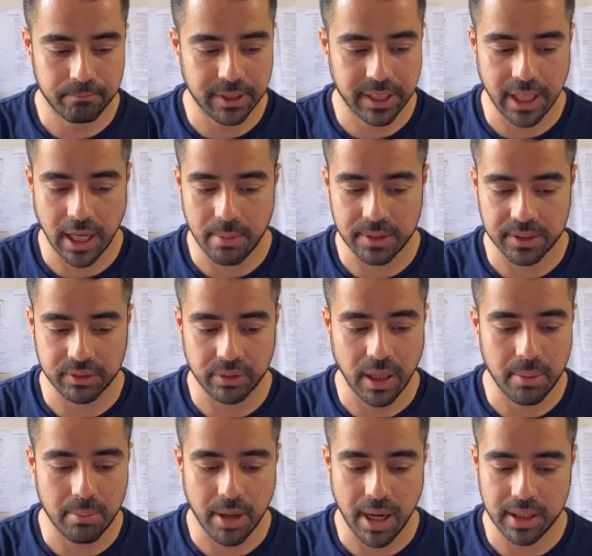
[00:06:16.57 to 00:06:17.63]
gamma
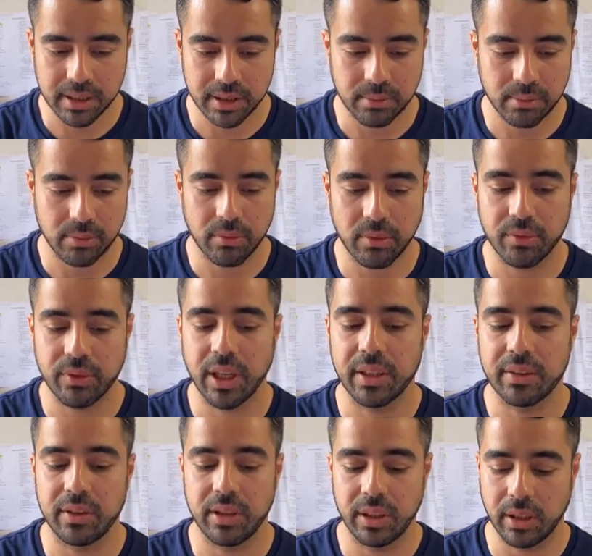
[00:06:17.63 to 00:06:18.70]
dry maximum of
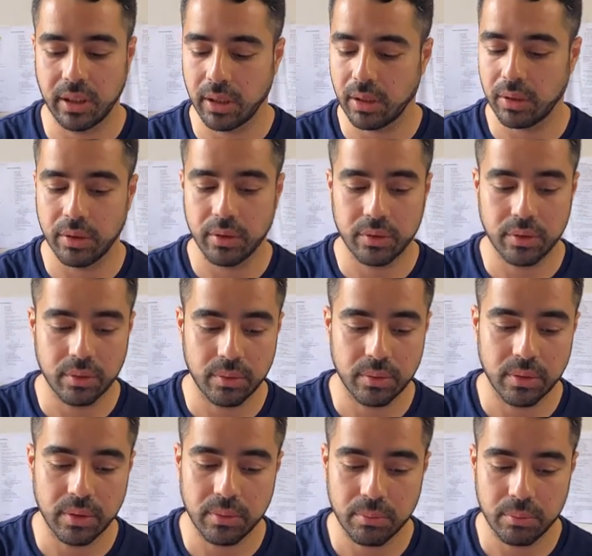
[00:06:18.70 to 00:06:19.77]
19
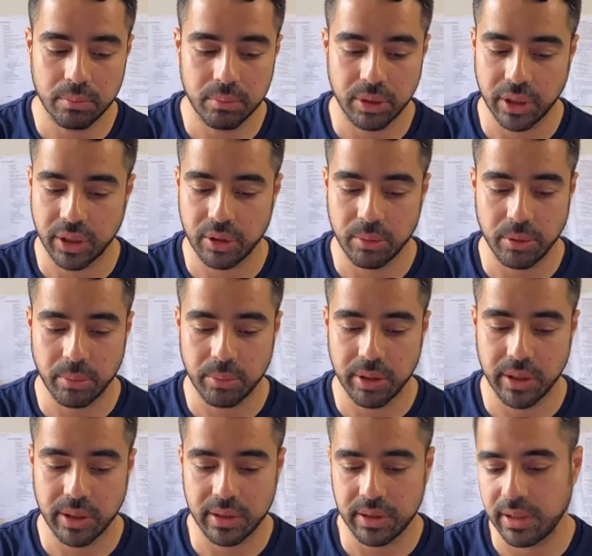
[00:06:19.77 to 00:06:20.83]
kilonewton per cubic
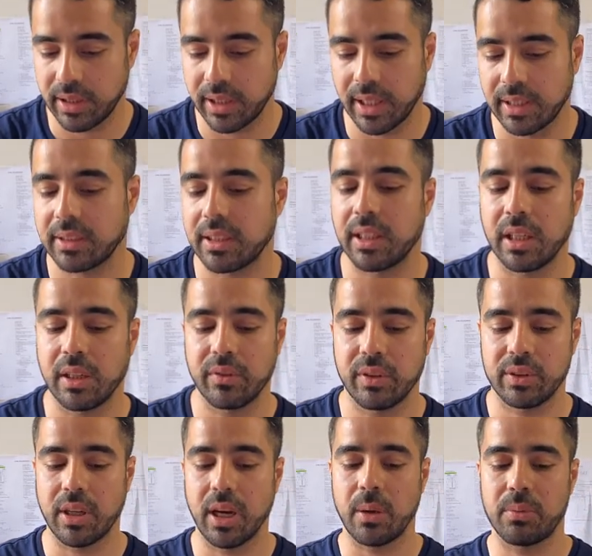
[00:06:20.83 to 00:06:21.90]
meter, and that's gonna give
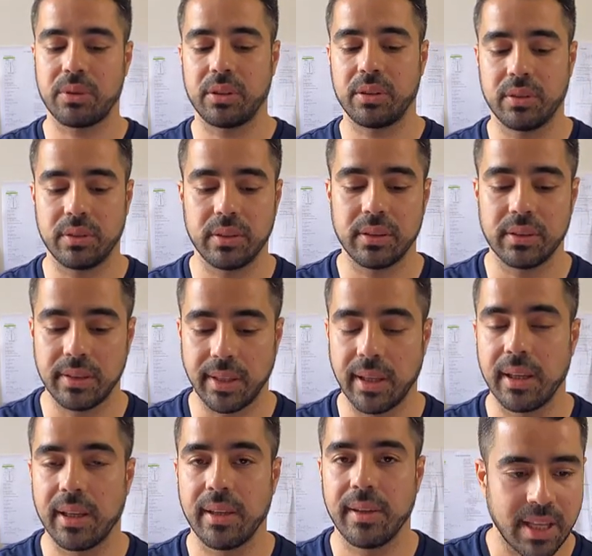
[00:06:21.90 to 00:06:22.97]
us option D.
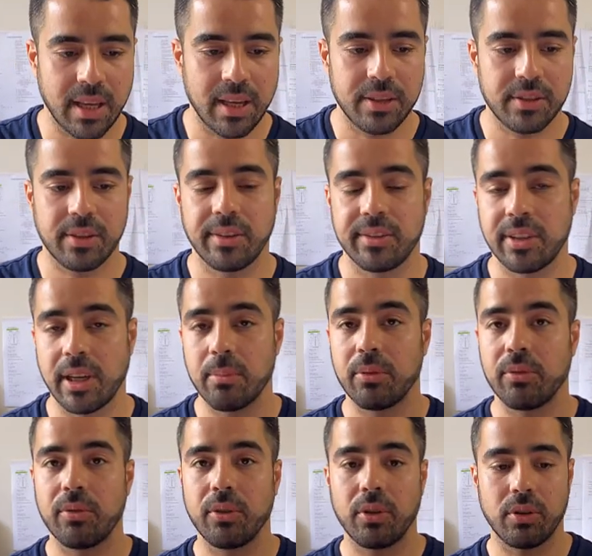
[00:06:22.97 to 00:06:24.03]
So
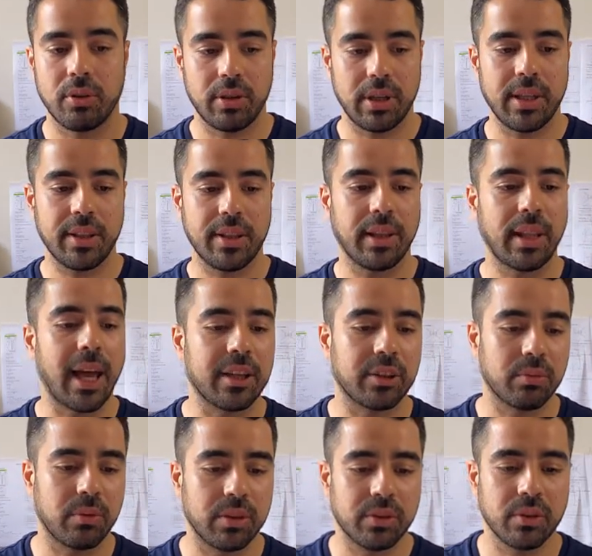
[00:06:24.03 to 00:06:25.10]
example 4 and the
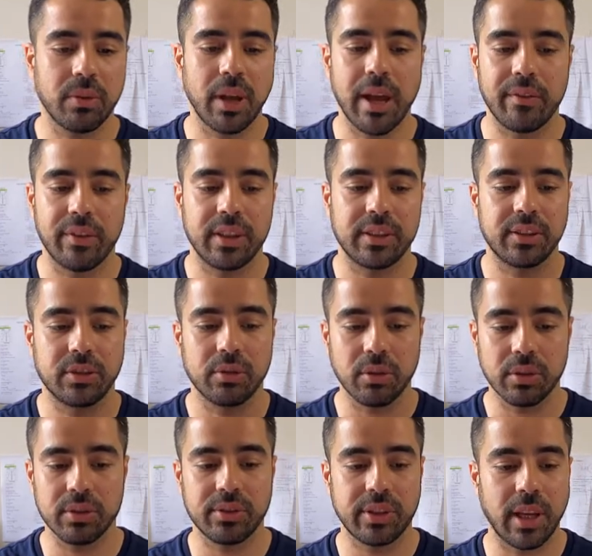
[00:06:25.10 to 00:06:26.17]
last one. So we have a
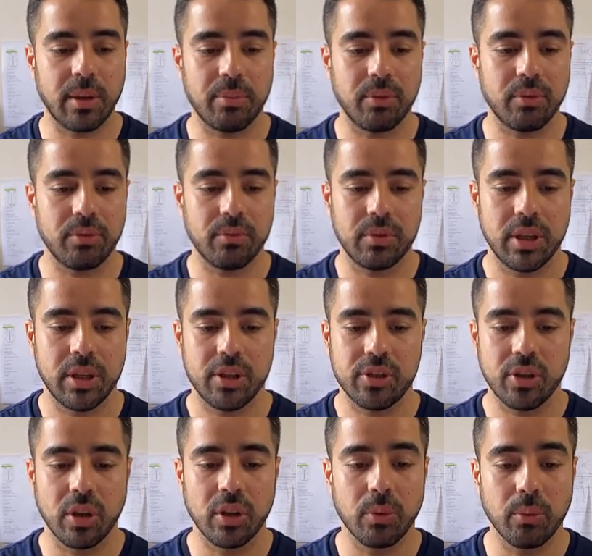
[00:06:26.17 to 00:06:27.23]
soil sample,
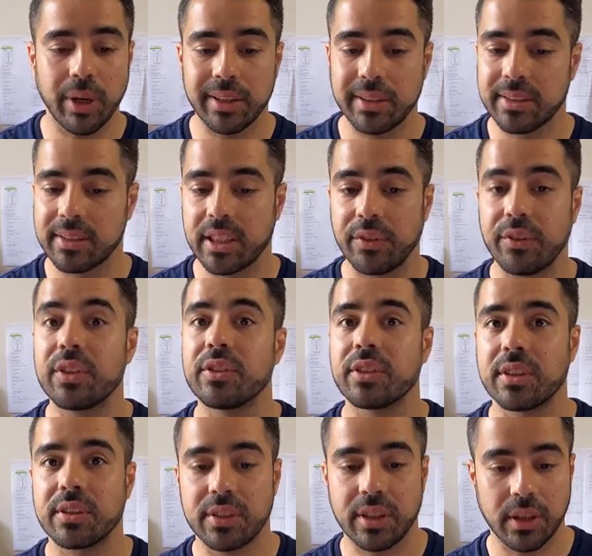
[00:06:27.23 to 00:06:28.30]
solid weight is given
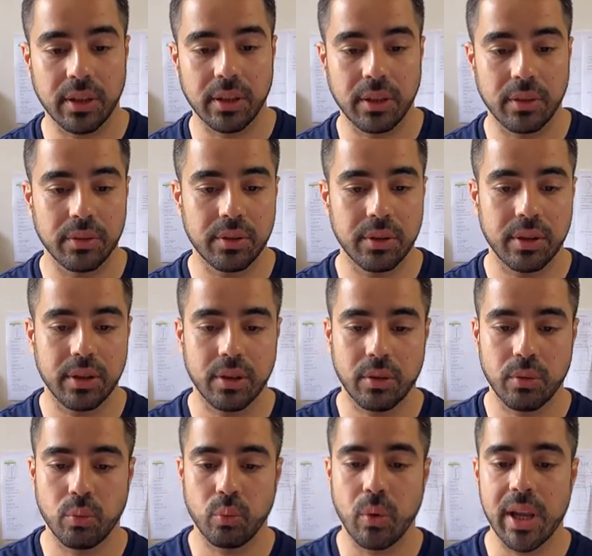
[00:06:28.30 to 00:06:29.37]
6 kilonewton,
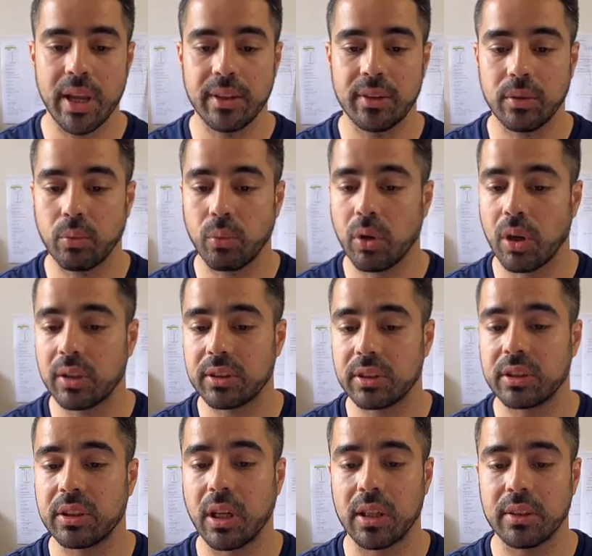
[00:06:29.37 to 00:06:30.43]
weight water
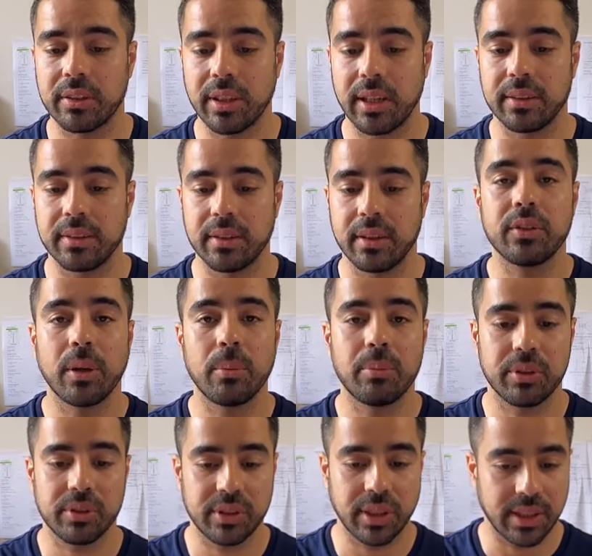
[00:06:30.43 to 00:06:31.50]
content
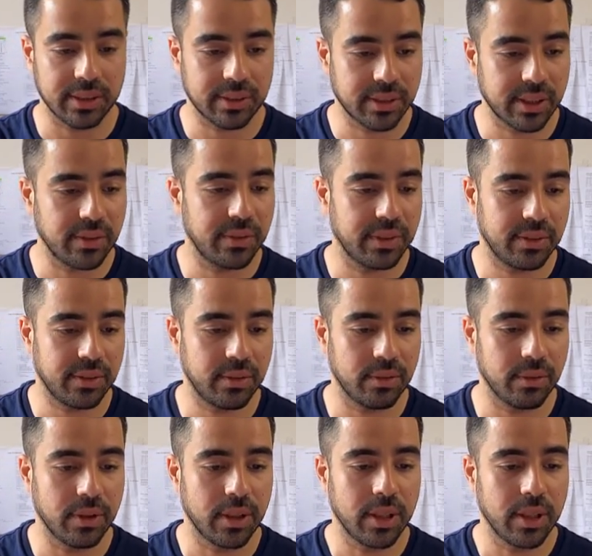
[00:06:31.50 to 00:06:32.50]
10% is given to,